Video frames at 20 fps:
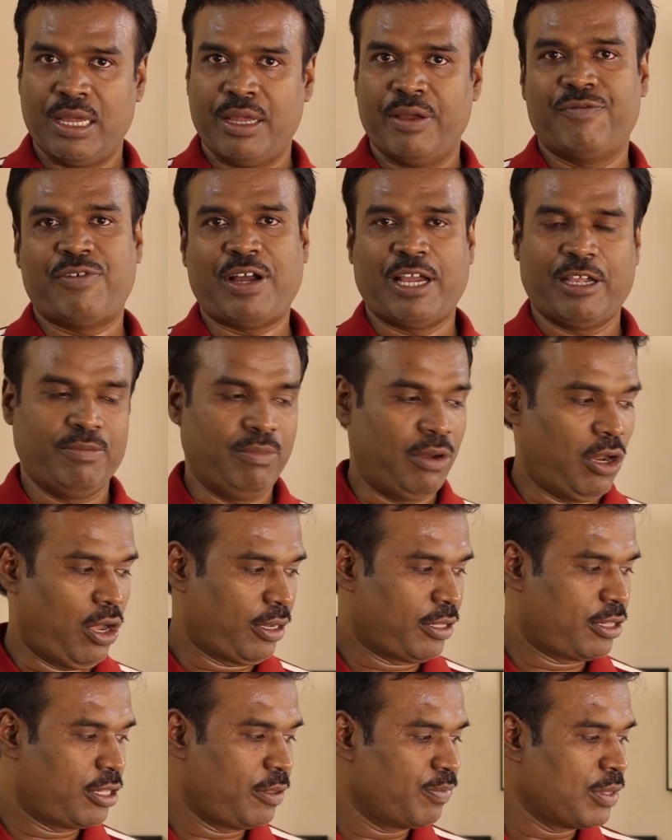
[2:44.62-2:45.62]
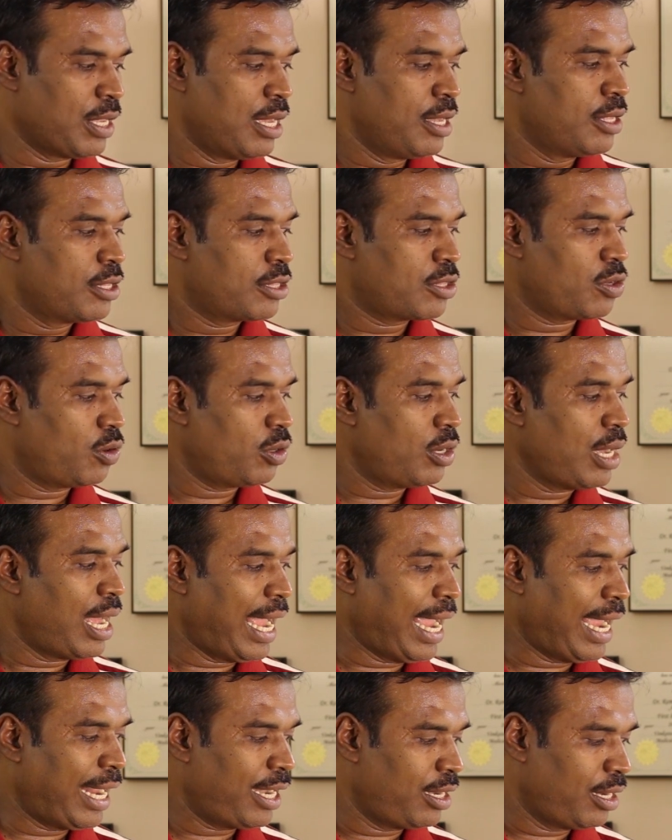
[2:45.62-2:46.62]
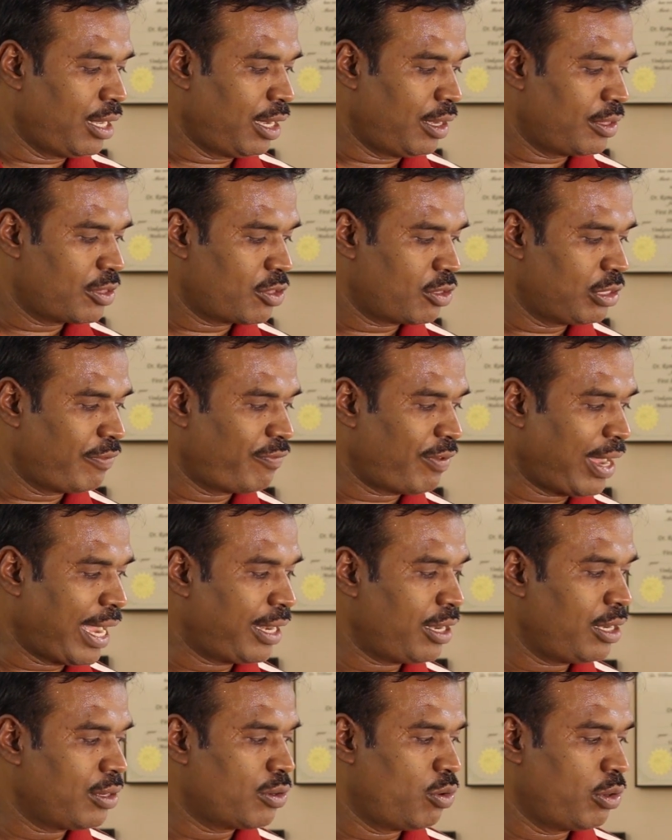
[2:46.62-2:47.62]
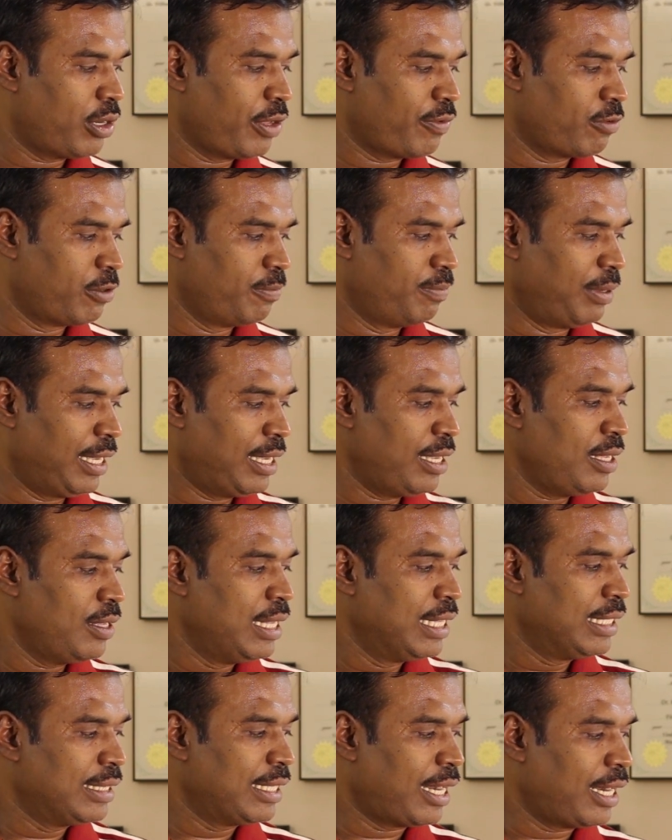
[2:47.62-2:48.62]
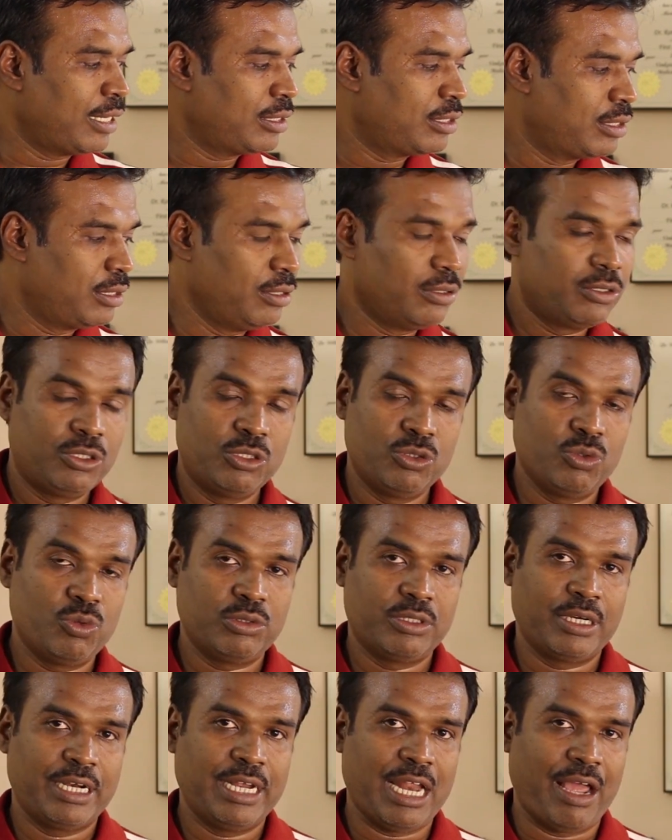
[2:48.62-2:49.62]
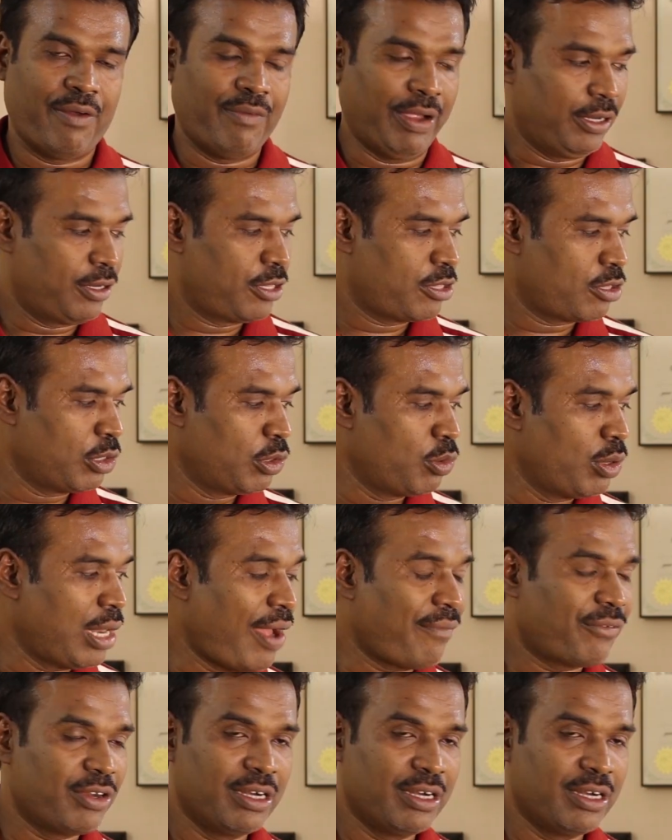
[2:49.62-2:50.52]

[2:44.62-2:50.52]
5 blocks. So the final coding would be, there are 2 311. So you will have